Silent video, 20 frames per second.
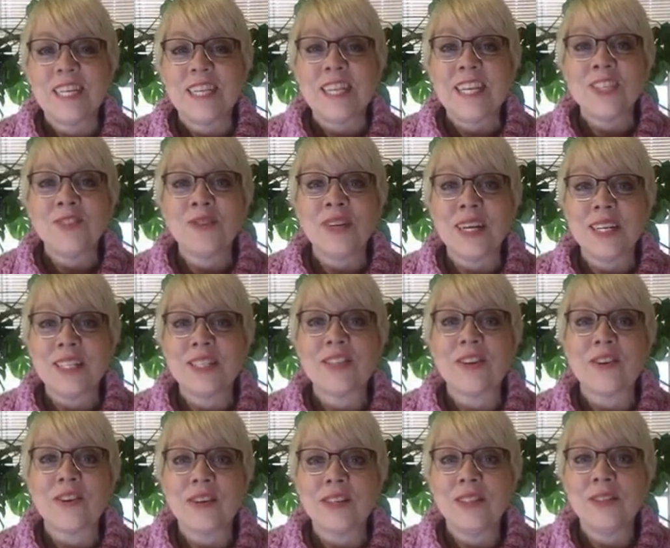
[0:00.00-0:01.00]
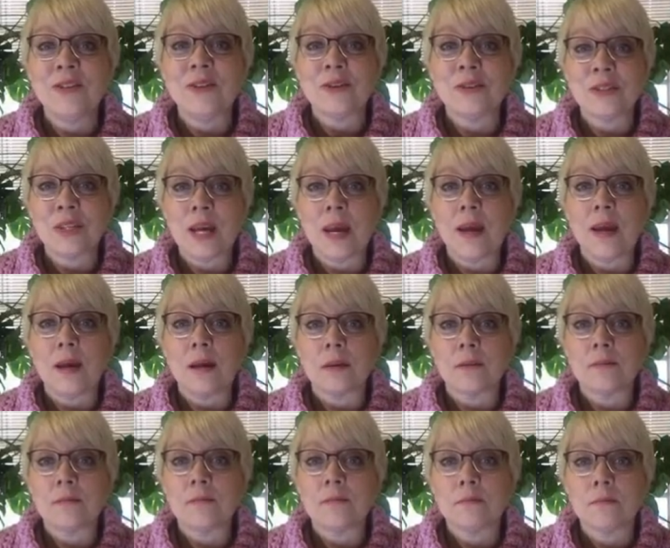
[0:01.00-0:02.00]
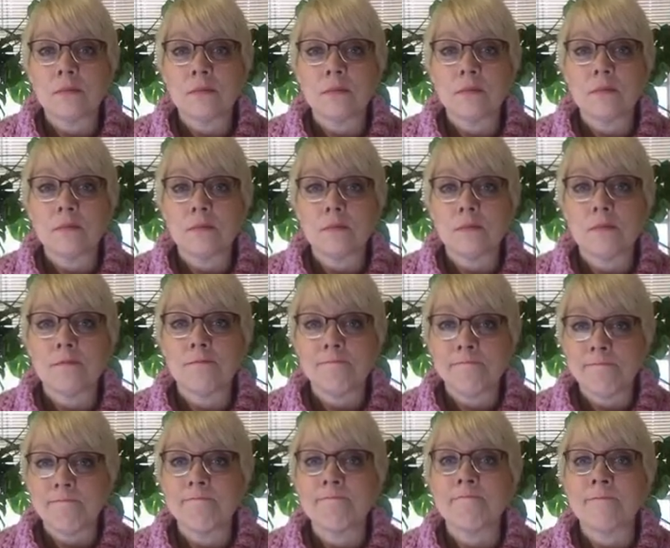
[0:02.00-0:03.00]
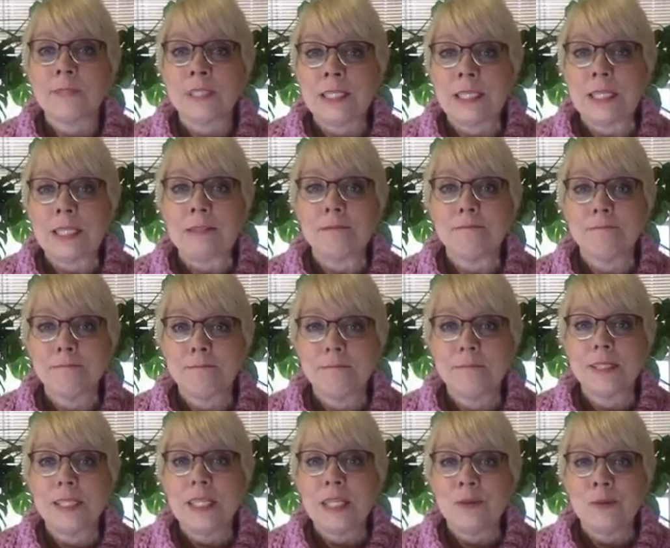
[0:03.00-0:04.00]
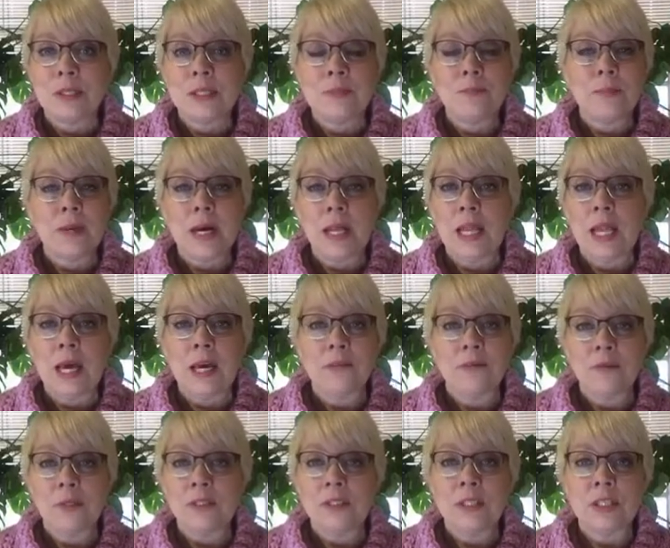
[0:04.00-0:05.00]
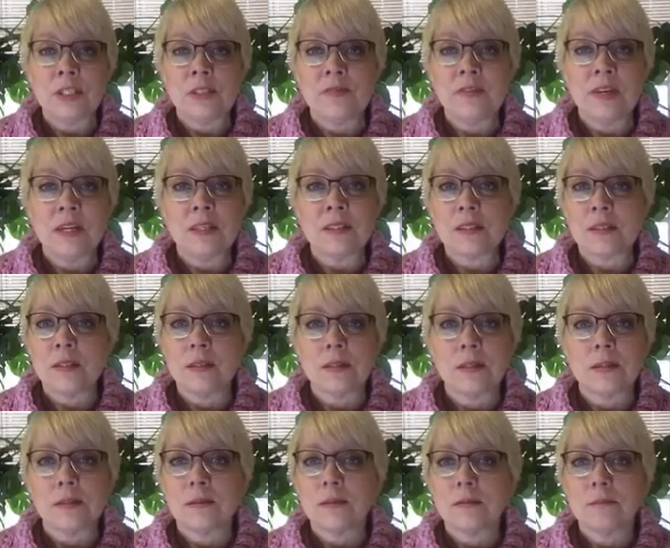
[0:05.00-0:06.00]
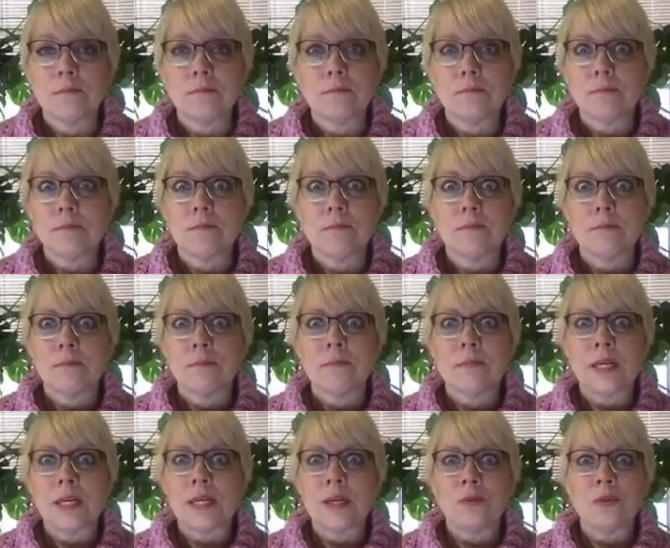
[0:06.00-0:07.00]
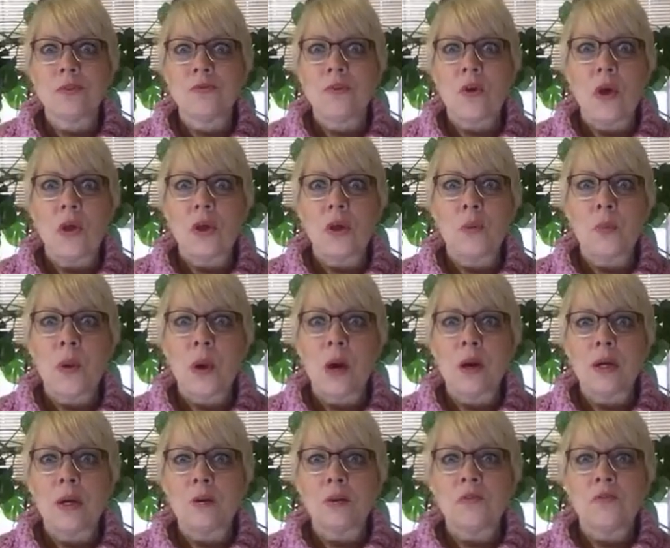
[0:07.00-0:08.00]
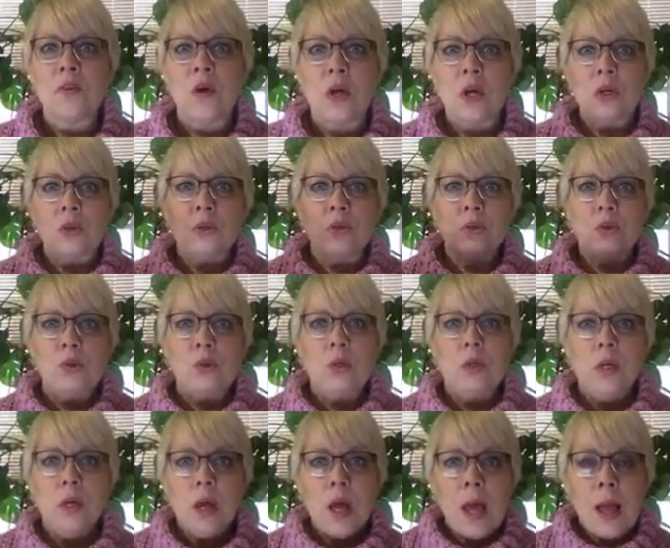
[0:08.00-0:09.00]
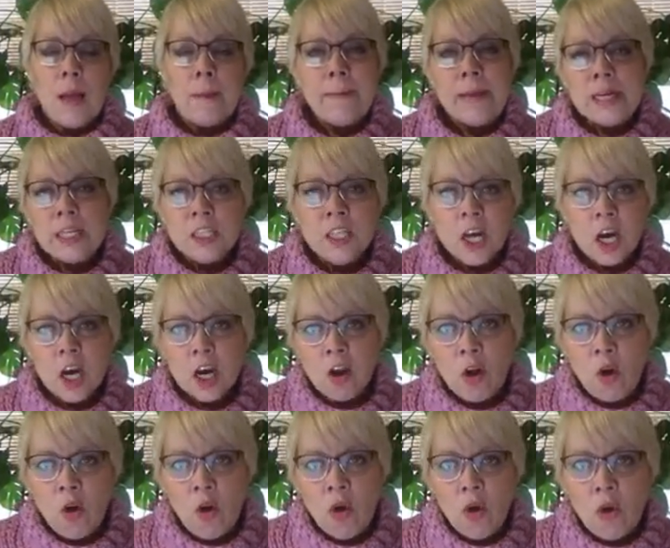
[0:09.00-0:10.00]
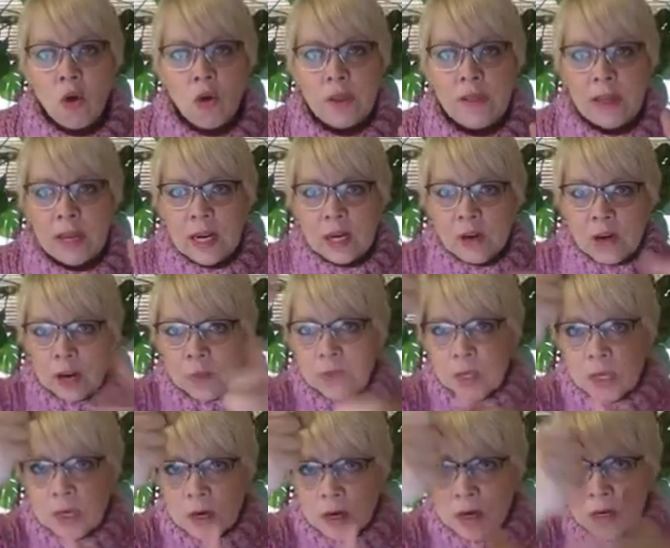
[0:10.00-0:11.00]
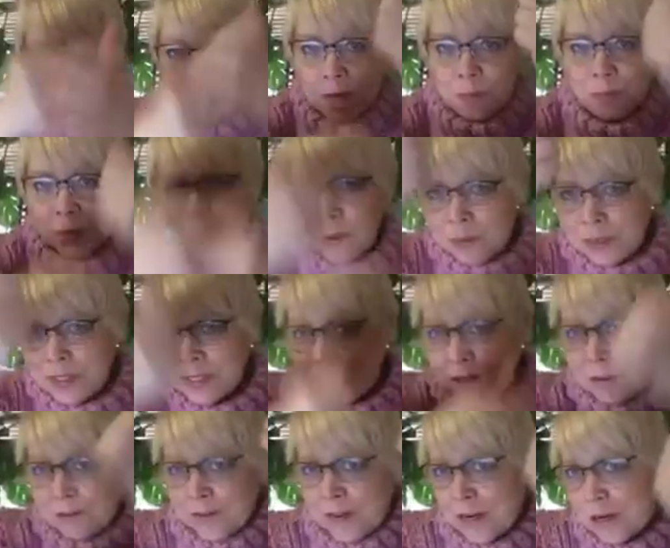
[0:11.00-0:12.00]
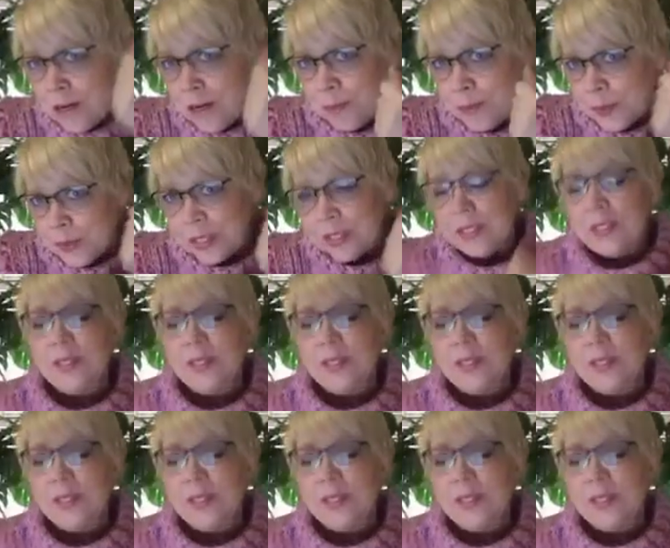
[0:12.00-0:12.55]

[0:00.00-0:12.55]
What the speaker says: That's when I started crocheting. Well, when my life just felt like it was falling apart and I was falling through a big dark hole, and then I grabbed the yarn and I pulled myself up